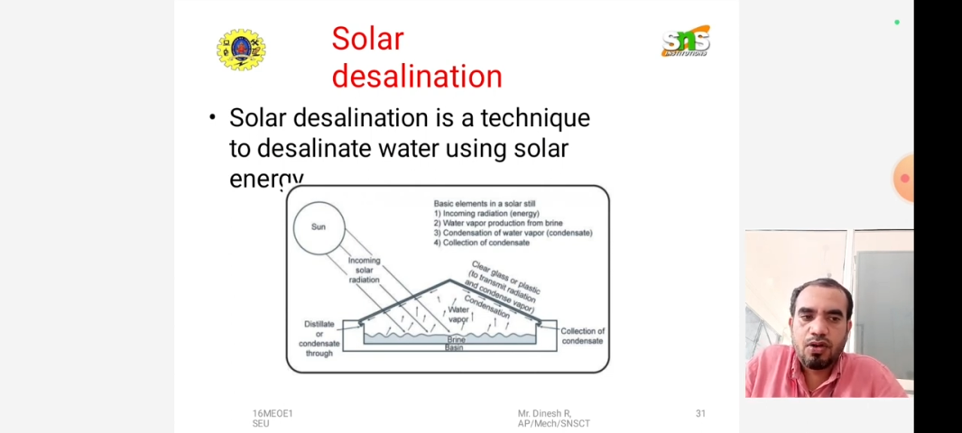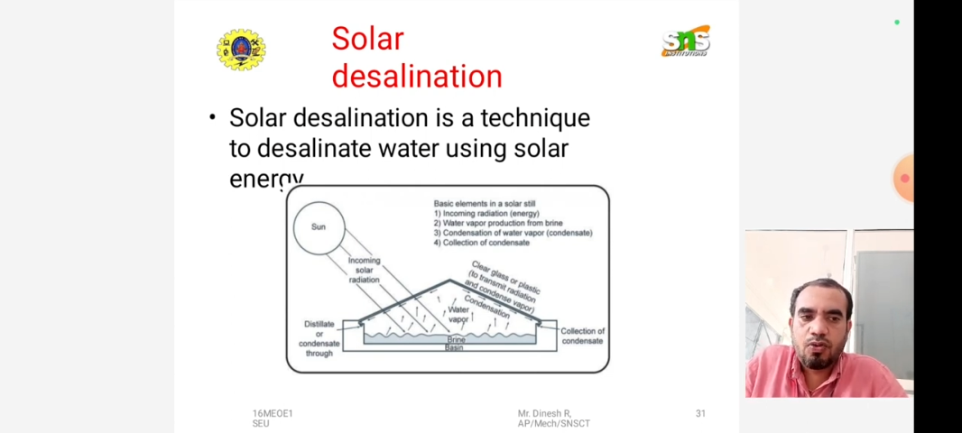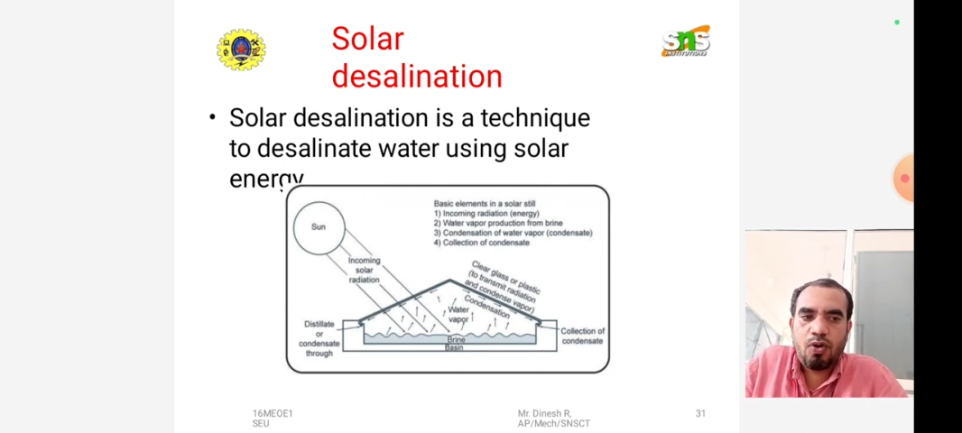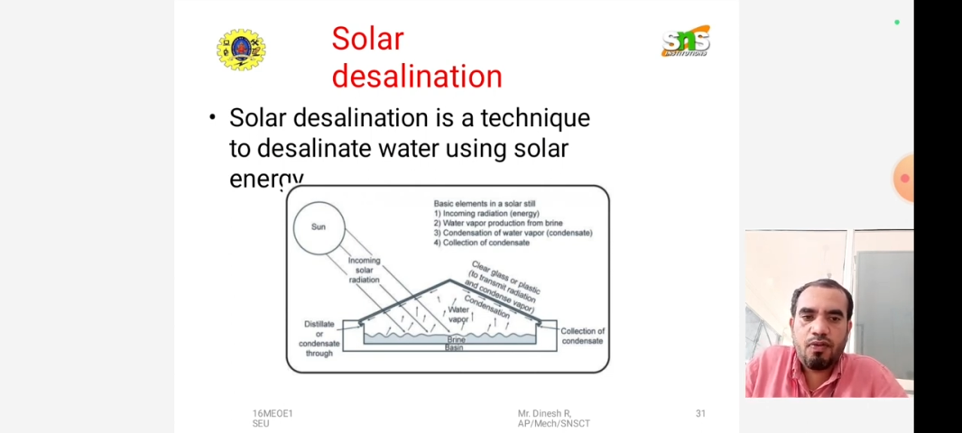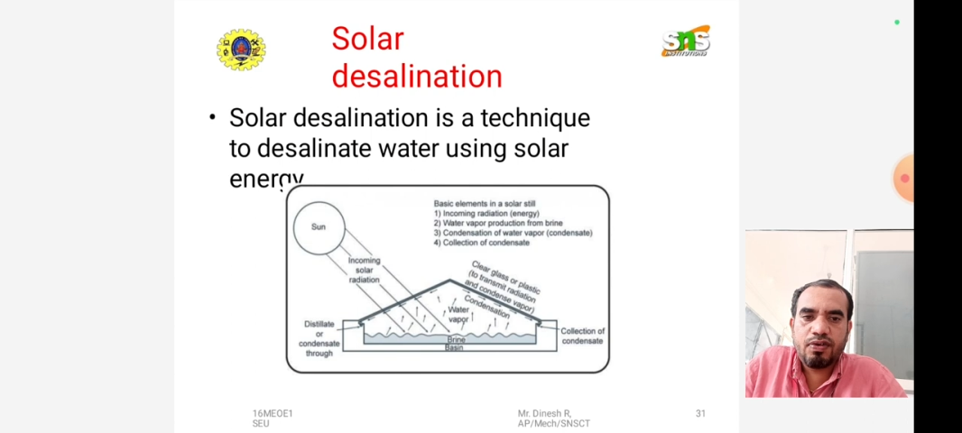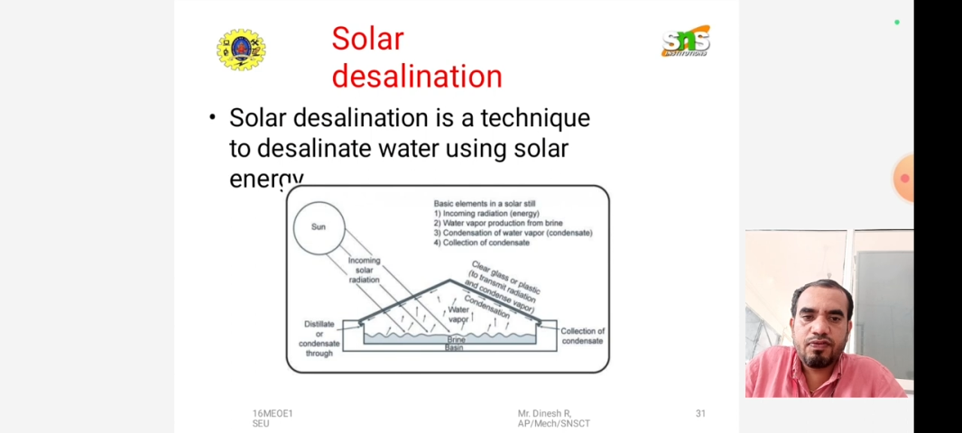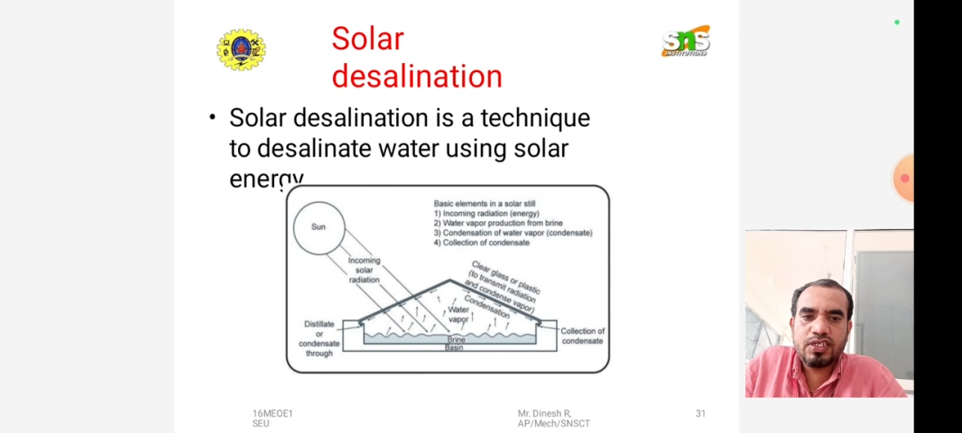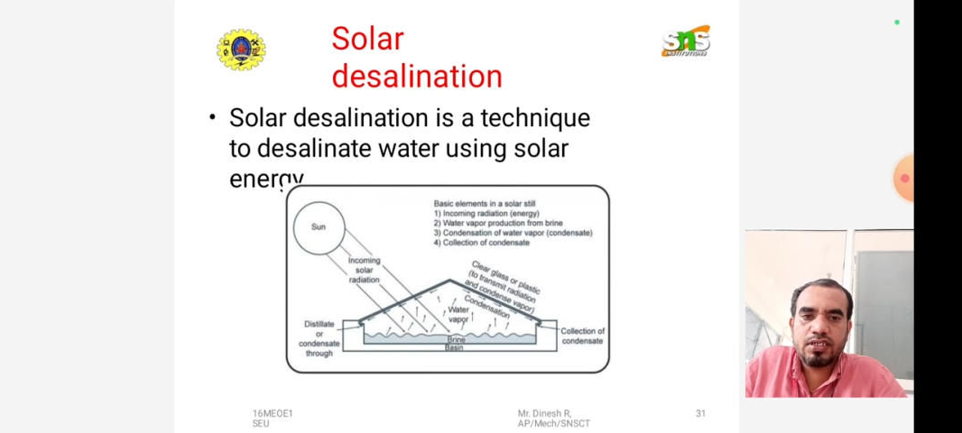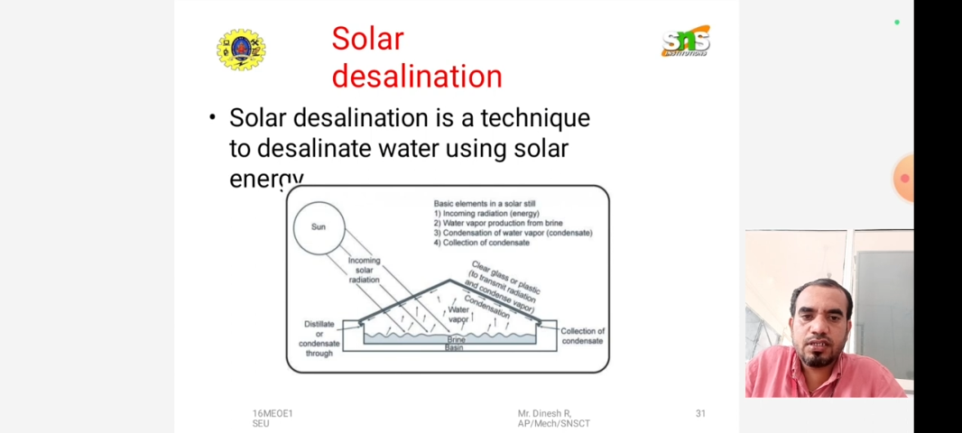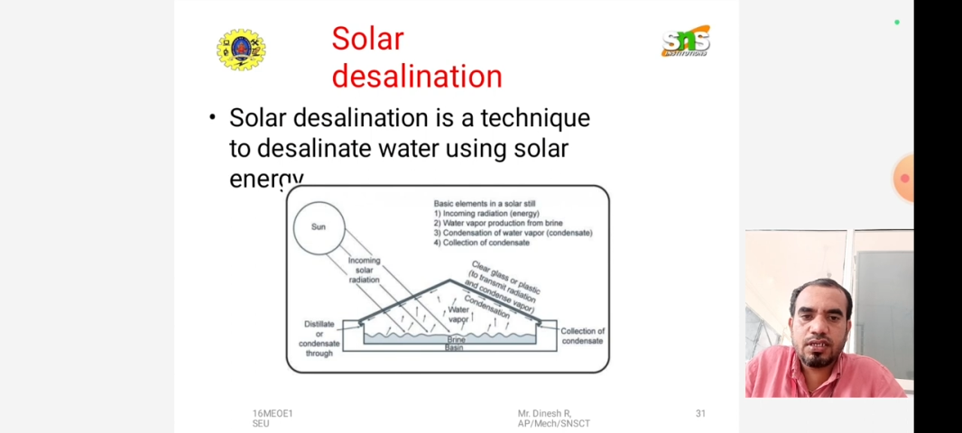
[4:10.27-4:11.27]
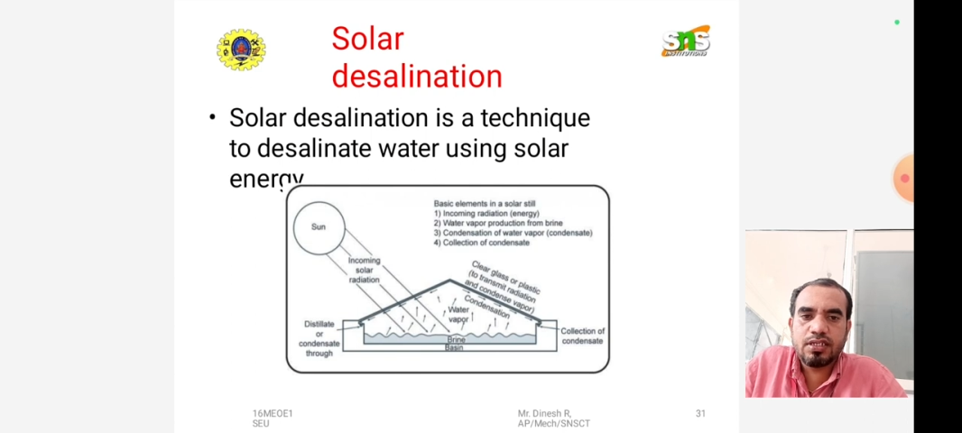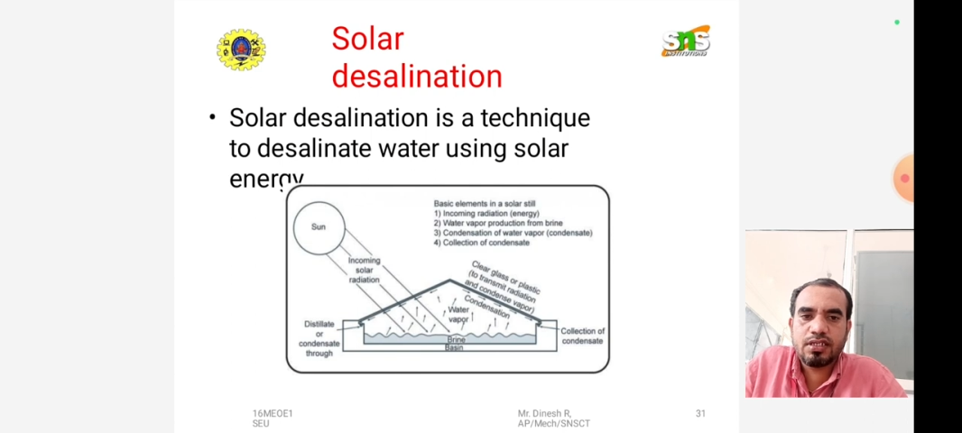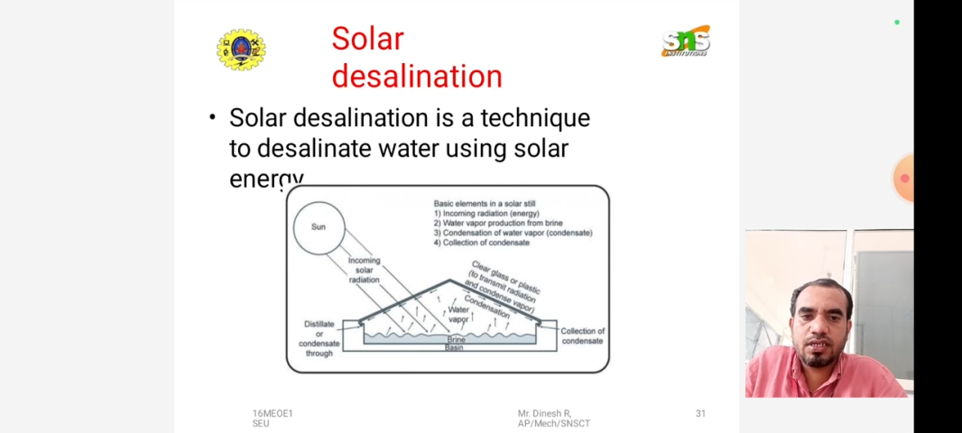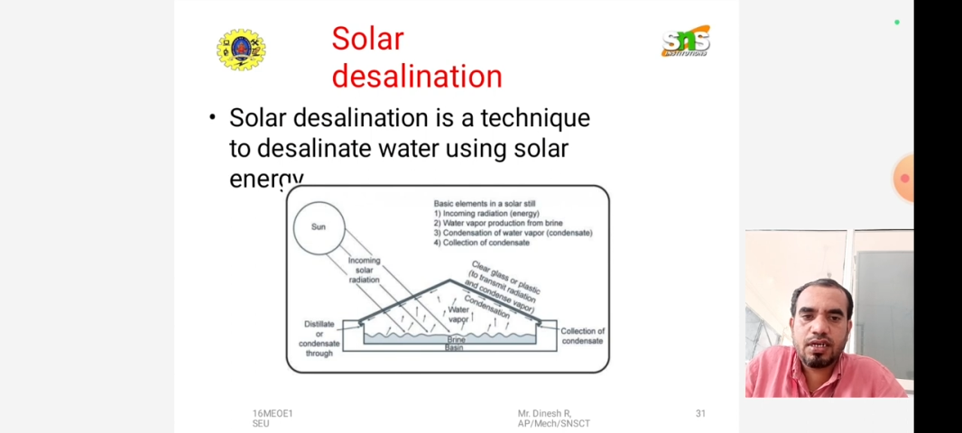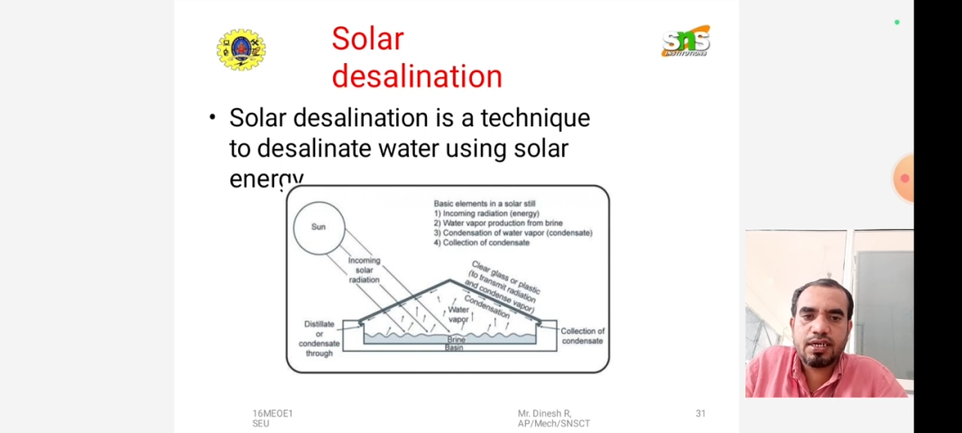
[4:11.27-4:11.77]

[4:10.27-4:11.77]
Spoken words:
over which is a